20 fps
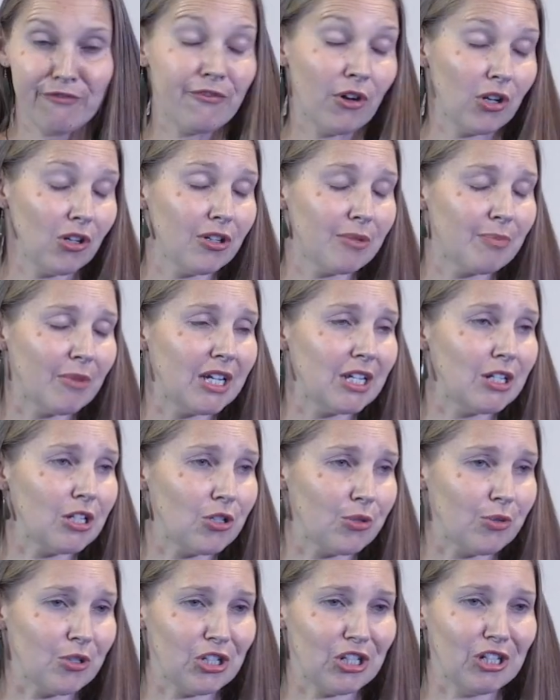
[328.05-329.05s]
followed my
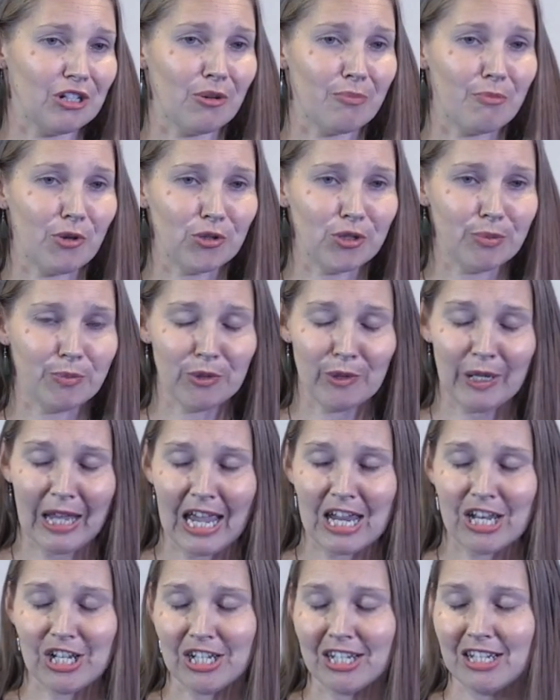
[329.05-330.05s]
intuition on multiple
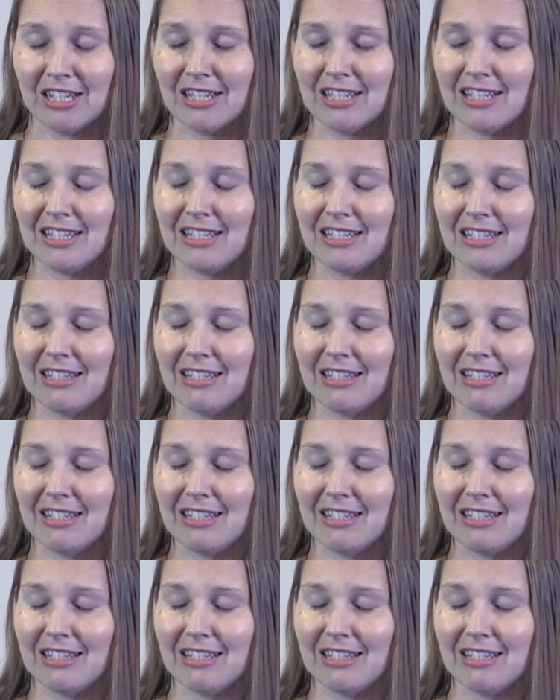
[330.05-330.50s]
occasions.